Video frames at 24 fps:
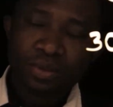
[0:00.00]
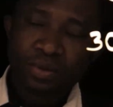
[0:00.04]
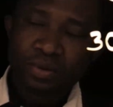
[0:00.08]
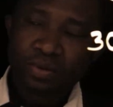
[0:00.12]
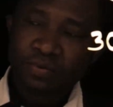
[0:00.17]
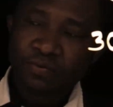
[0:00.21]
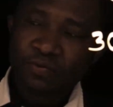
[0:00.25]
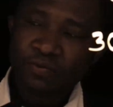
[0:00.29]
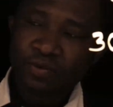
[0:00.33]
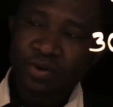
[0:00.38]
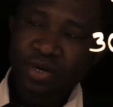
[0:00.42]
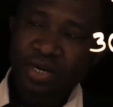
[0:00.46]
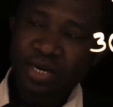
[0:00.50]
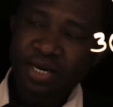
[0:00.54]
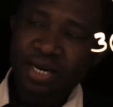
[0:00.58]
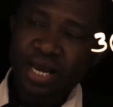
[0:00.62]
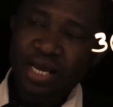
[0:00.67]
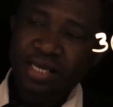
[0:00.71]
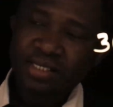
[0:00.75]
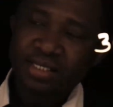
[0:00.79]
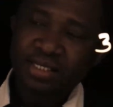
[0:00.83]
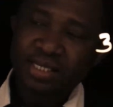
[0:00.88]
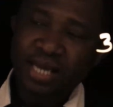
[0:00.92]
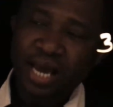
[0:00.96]
For the
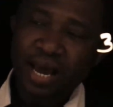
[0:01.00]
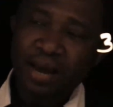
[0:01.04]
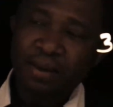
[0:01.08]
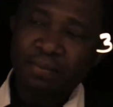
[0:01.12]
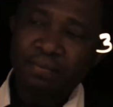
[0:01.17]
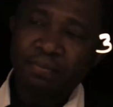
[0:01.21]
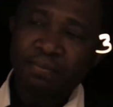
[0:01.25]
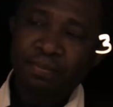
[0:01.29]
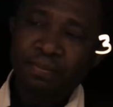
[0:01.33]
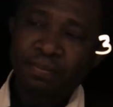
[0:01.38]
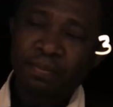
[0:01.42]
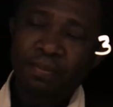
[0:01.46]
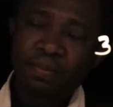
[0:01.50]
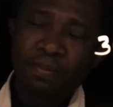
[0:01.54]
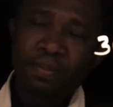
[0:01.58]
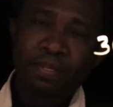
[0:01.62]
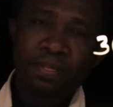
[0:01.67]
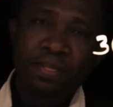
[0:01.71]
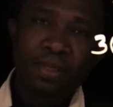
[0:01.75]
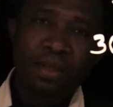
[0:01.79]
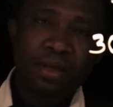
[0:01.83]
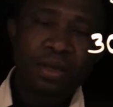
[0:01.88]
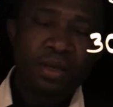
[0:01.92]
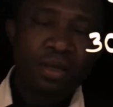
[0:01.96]
next term,
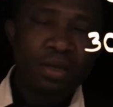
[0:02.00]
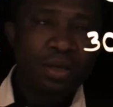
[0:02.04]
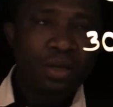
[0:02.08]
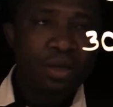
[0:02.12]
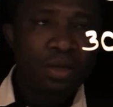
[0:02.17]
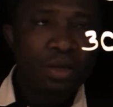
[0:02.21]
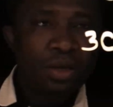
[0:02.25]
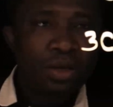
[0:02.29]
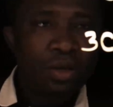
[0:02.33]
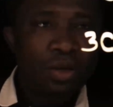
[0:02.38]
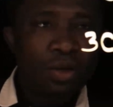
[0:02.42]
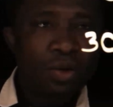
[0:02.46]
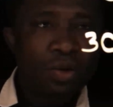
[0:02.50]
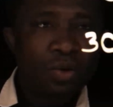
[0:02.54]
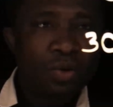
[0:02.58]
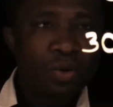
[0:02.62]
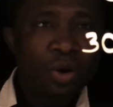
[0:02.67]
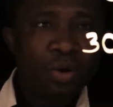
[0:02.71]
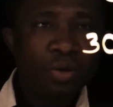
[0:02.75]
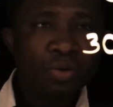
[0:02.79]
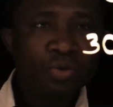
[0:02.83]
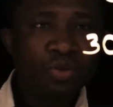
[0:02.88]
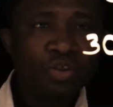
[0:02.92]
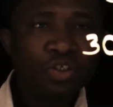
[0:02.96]
you're
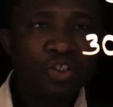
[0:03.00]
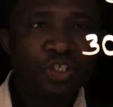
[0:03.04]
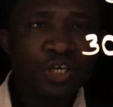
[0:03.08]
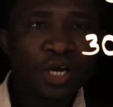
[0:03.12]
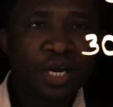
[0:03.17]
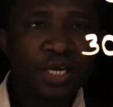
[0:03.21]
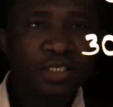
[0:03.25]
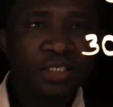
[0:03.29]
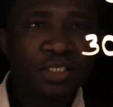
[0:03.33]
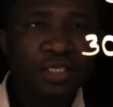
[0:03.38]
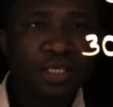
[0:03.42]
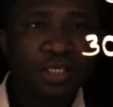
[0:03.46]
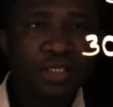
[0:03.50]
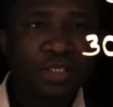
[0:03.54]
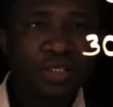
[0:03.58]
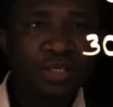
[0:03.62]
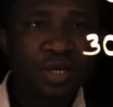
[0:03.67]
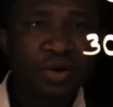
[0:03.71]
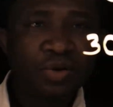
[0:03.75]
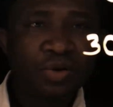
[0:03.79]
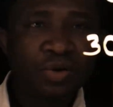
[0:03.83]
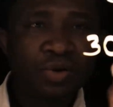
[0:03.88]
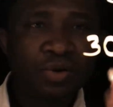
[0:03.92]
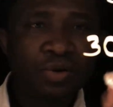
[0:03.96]
going to change this
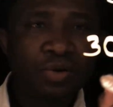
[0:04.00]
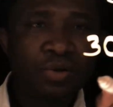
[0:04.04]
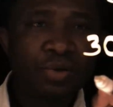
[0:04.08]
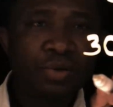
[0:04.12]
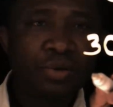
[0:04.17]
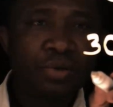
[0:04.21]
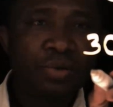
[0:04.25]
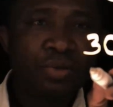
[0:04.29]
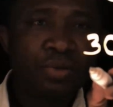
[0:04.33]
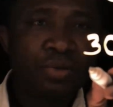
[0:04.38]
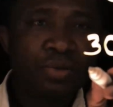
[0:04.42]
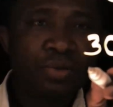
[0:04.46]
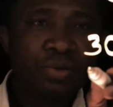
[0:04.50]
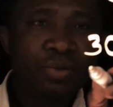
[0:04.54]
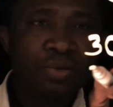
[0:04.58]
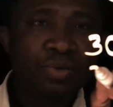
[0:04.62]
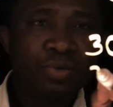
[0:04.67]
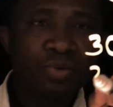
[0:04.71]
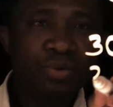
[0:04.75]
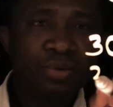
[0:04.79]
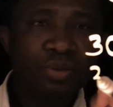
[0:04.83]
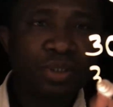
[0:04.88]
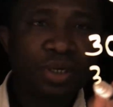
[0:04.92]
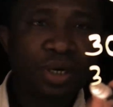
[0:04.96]
0
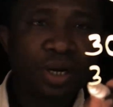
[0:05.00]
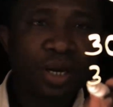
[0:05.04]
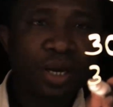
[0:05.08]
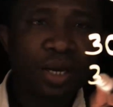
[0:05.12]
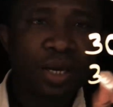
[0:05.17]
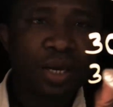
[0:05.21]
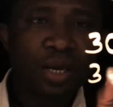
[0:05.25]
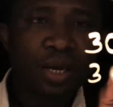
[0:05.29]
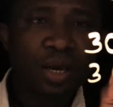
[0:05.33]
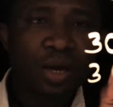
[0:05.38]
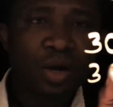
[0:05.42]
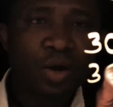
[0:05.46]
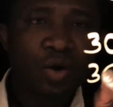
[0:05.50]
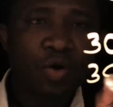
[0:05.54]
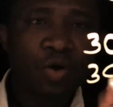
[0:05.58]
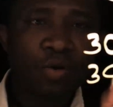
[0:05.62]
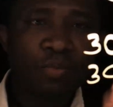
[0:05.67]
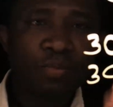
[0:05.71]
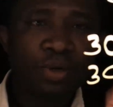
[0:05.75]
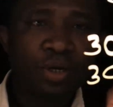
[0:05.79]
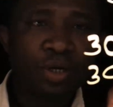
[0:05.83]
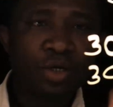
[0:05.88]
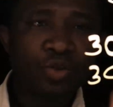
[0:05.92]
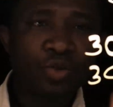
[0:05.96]
to 3
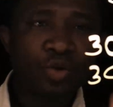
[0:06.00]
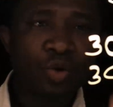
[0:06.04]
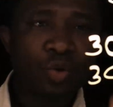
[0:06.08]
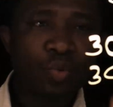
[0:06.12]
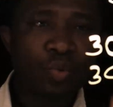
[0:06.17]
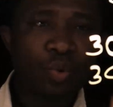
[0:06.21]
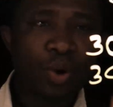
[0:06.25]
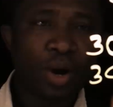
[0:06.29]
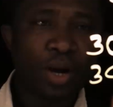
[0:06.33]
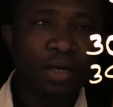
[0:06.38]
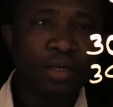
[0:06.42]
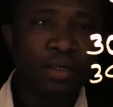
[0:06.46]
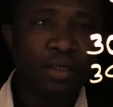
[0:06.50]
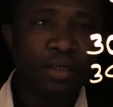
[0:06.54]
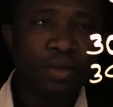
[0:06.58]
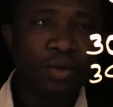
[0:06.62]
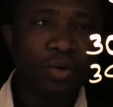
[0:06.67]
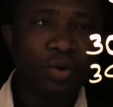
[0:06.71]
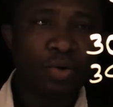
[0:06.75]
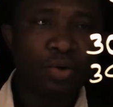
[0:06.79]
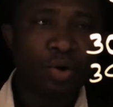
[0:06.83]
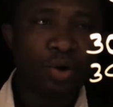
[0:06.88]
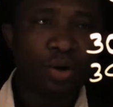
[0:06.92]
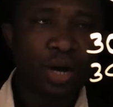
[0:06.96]
combination 1
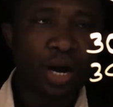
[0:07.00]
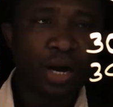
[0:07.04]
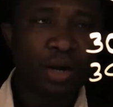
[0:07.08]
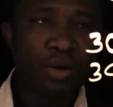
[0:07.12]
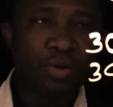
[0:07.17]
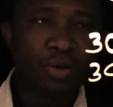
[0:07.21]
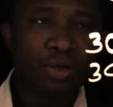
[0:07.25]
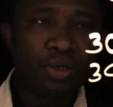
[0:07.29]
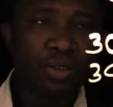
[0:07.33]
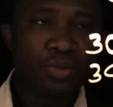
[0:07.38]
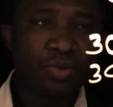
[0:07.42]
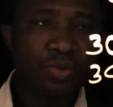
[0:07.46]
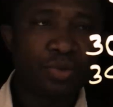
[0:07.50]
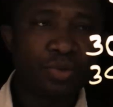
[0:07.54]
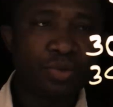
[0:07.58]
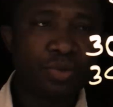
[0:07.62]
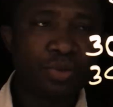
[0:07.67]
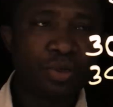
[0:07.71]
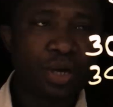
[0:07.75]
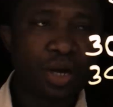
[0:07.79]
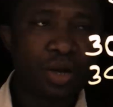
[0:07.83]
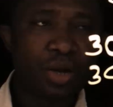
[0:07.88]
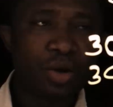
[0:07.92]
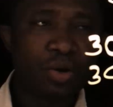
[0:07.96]
on your calculator,
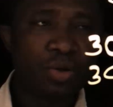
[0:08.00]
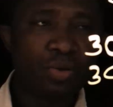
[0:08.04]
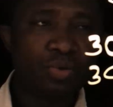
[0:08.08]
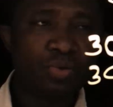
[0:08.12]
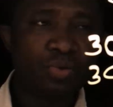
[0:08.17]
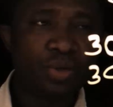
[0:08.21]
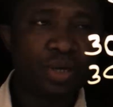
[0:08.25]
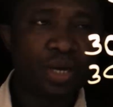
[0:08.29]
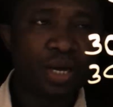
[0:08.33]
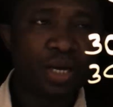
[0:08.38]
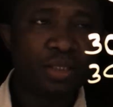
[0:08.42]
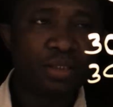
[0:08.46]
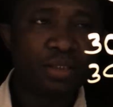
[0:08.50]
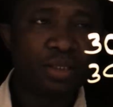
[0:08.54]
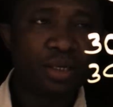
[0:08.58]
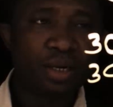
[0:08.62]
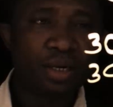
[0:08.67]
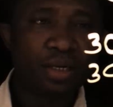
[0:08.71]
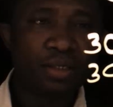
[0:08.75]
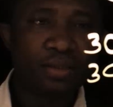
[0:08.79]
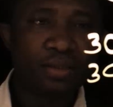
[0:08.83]
and you're going to get 3.